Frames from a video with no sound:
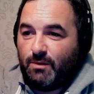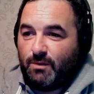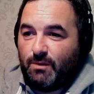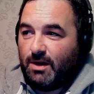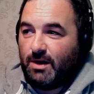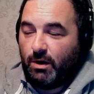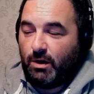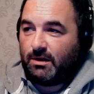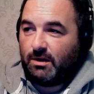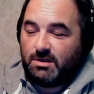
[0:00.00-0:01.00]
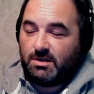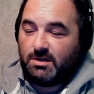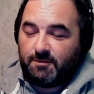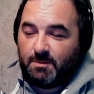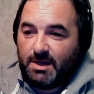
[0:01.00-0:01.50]
I looked at the likes of
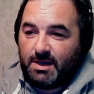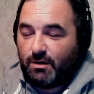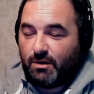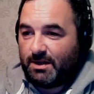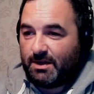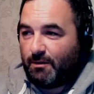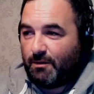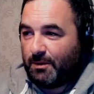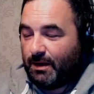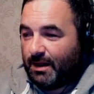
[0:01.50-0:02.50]
Fabinho come into Liverpool